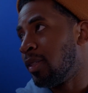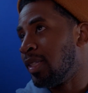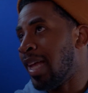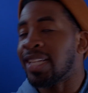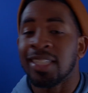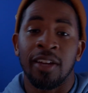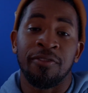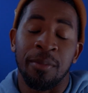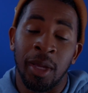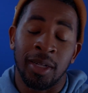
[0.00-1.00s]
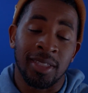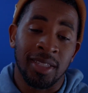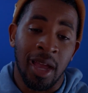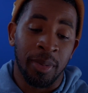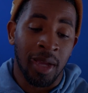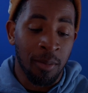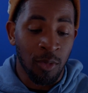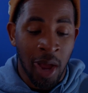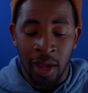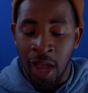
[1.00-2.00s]
That's enough for me on this topic.
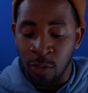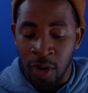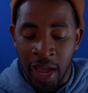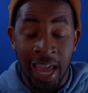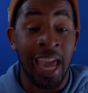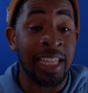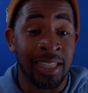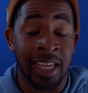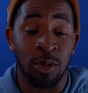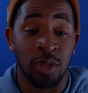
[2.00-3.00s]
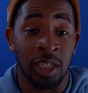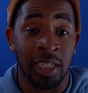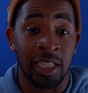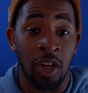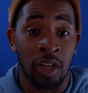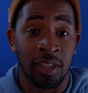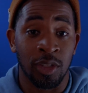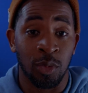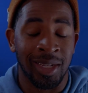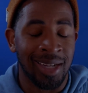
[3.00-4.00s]
I hate that UCLA lost
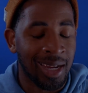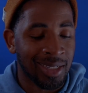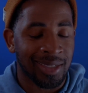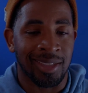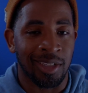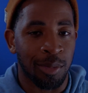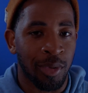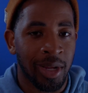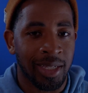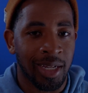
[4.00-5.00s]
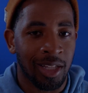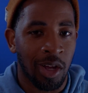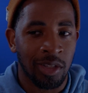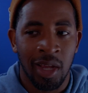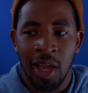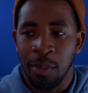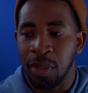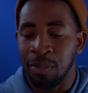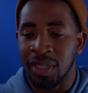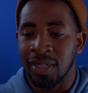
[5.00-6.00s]
this way, not just because of the bread that I lost,
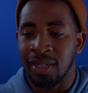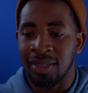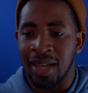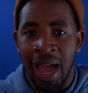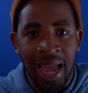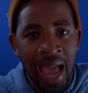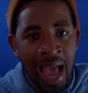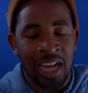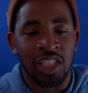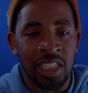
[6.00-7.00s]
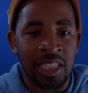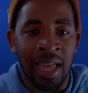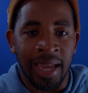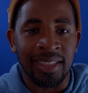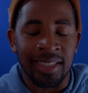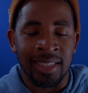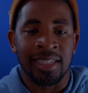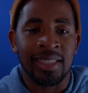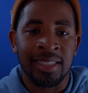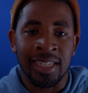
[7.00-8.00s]
but because I actually liked
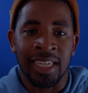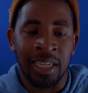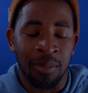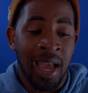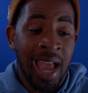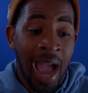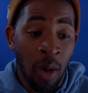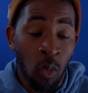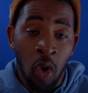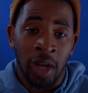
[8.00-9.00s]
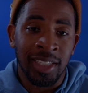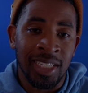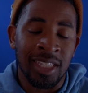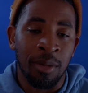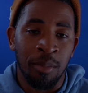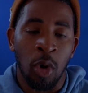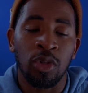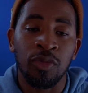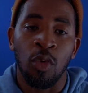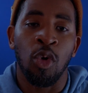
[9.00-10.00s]
this team. I wanted the
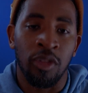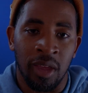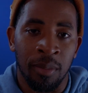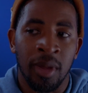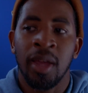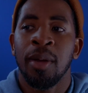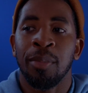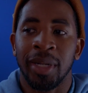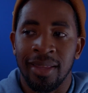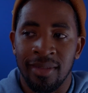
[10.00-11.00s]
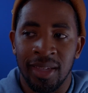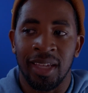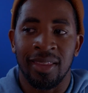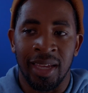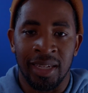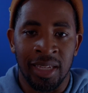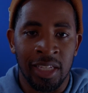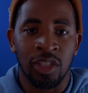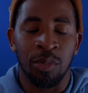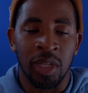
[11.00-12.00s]
most for them. But I think they
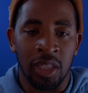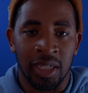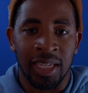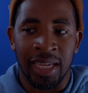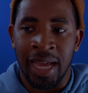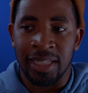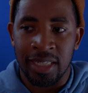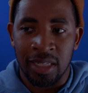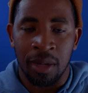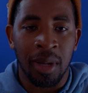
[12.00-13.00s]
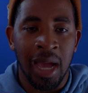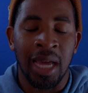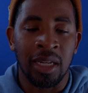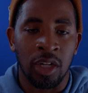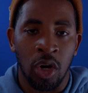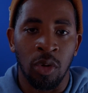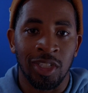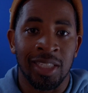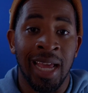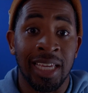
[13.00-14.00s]
need to be looking at some kind of
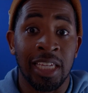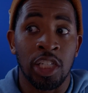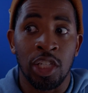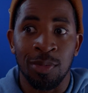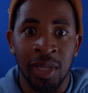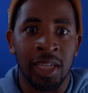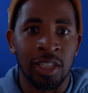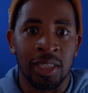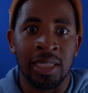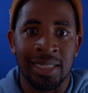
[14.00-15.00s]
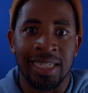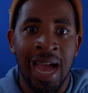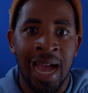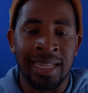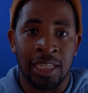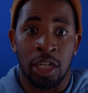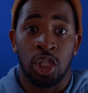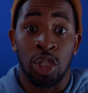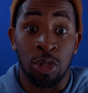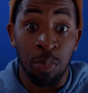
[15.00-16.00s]
coach that can speak to these guys in a
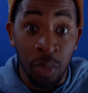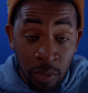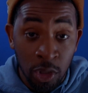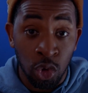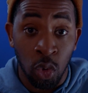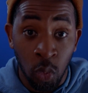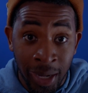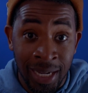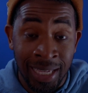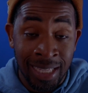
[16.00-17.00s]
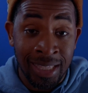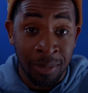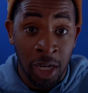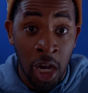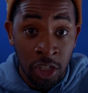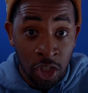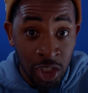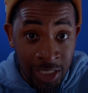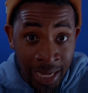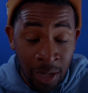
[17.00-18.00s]
spiritual way to get them to
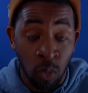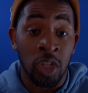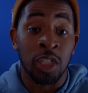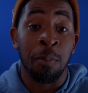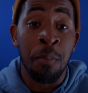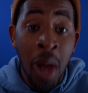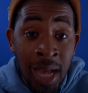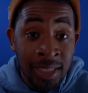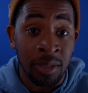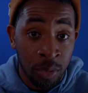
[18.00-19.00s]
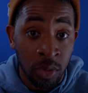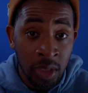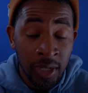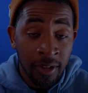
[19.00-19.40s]
understand what's possible